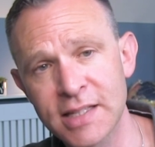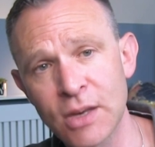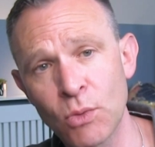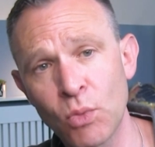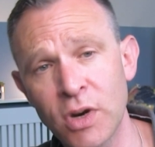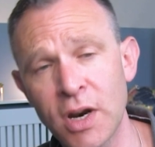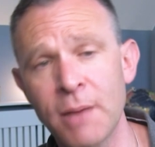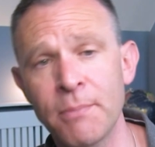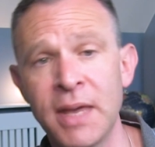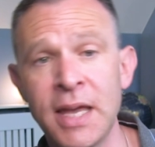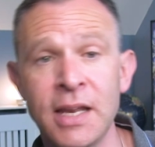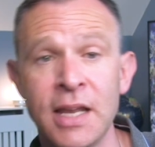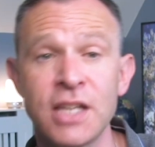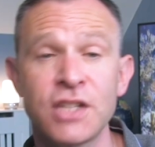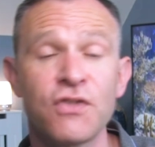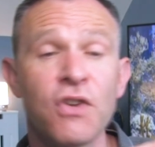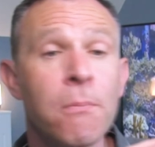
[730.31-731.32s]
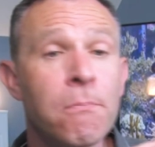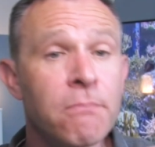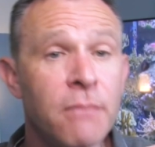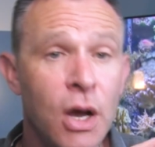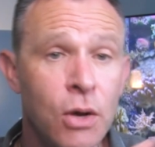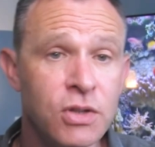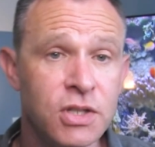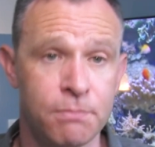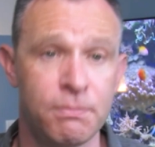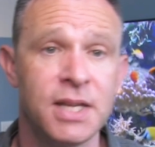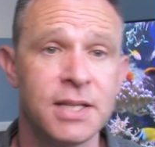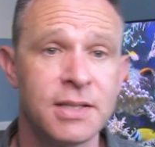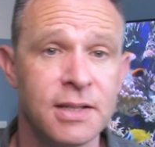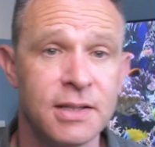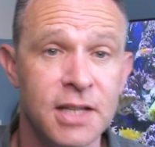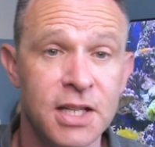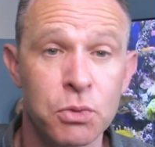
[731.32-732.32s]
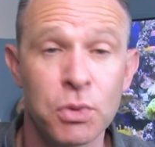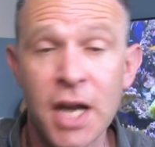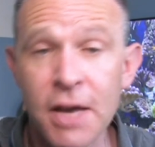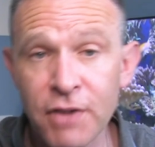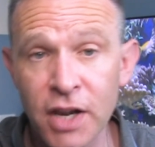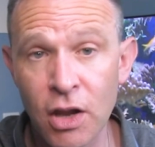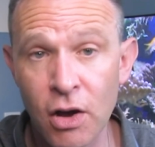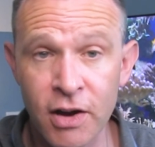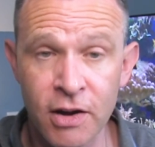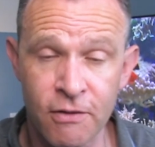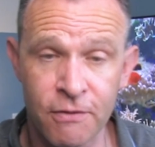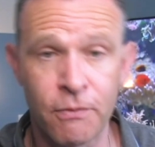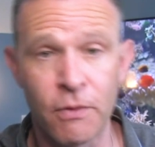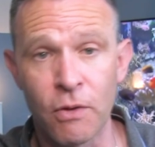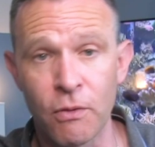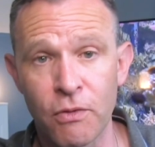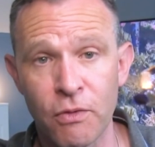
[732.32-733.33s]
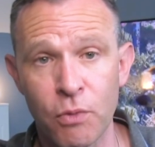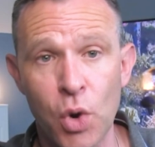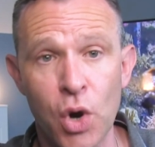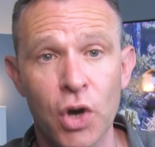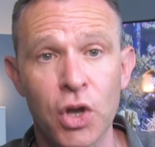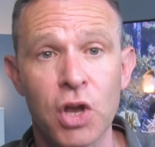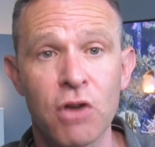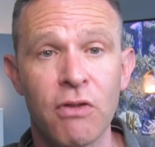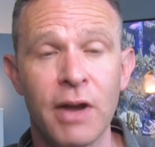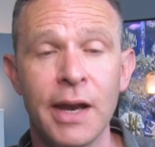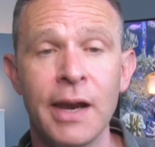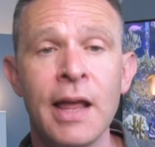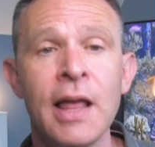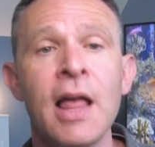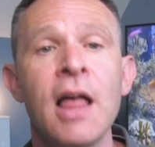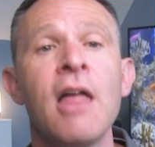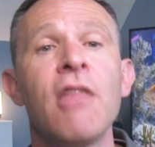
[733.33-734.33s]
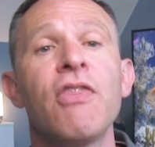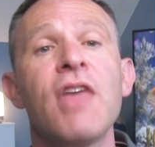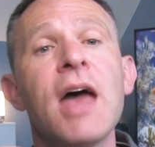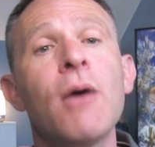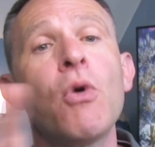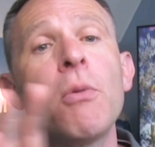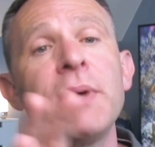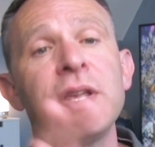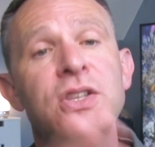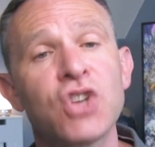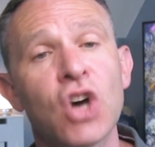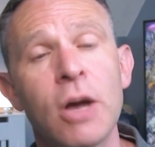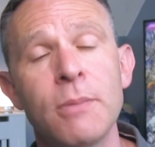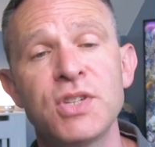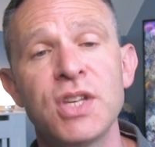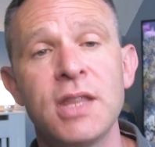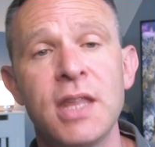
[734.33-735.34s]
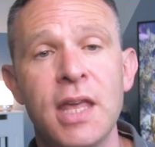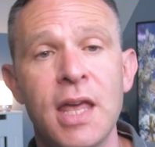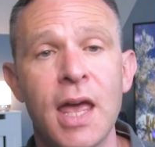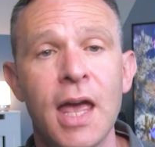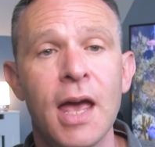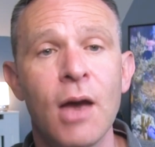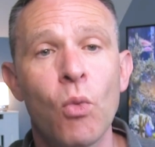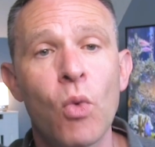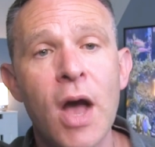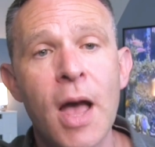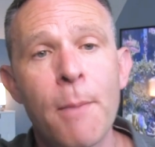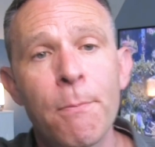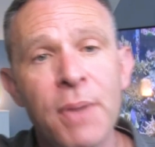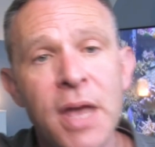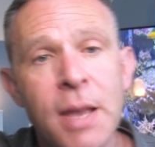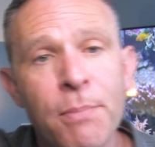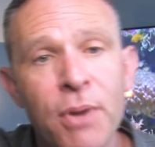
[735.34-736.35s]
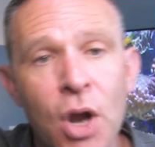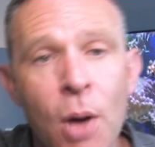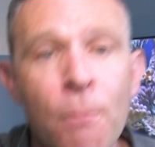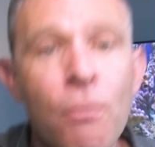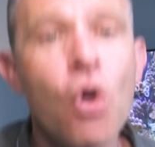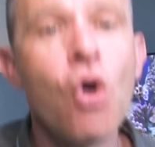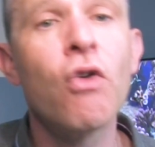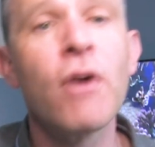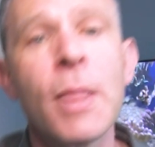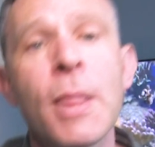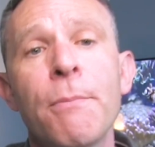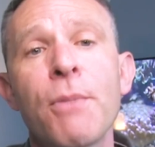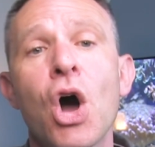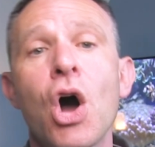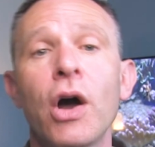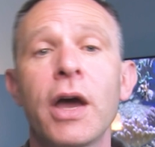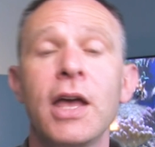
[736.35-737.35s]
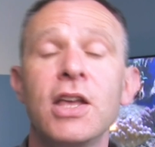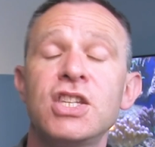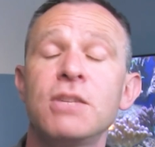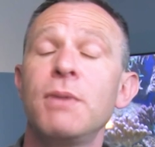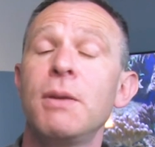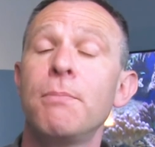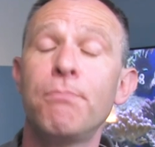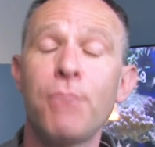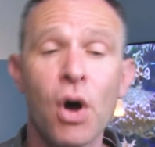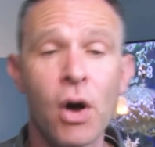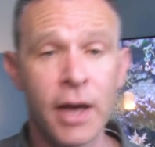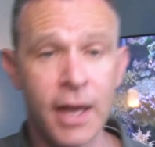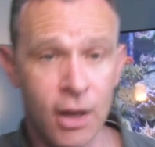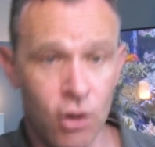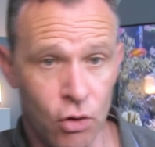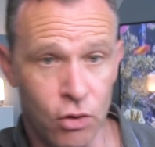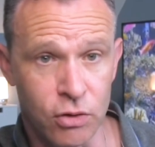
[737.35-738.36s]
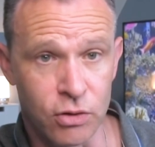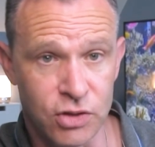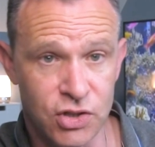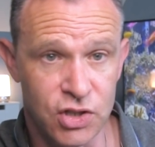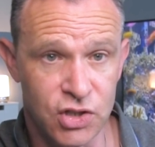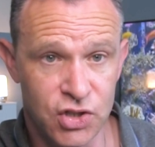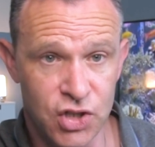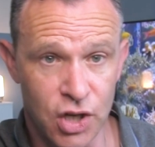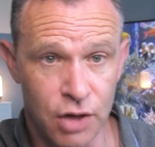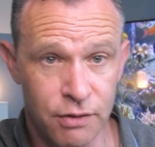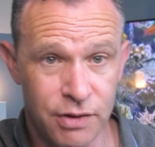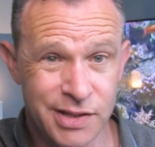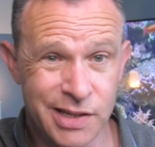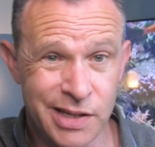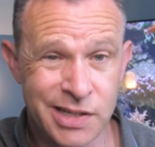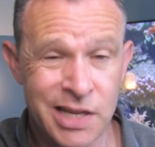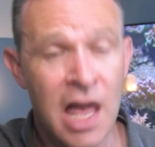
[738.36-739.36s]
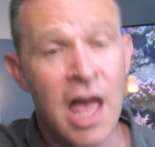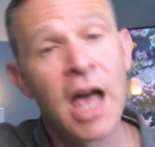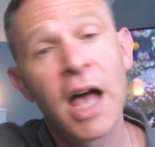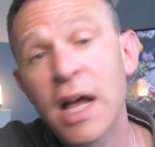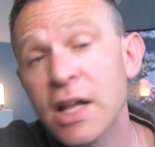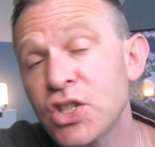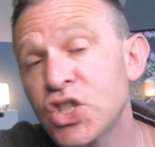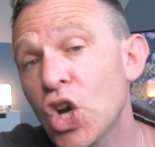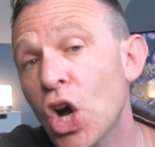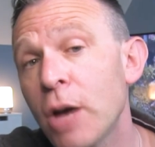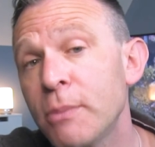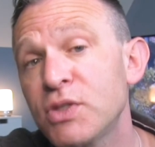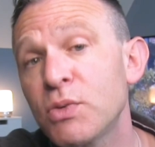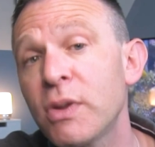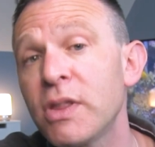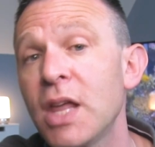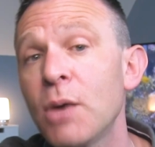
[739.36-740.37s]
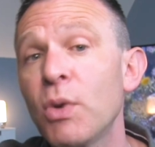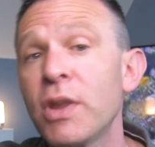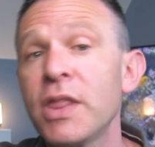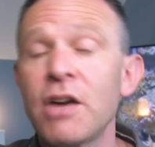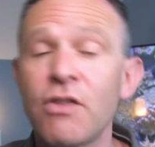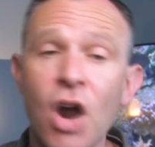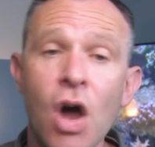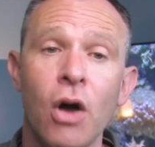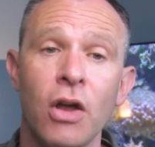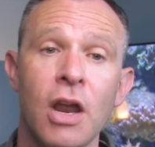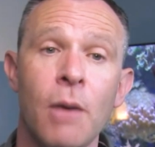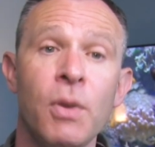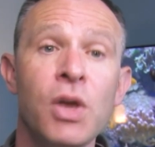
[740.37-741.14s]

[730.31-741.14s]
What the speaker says: So what I mean is, for most businesses, whatever line of work you're in, there will be times in the year where people are more in the market to be buying your goods and services, and times when there aren't.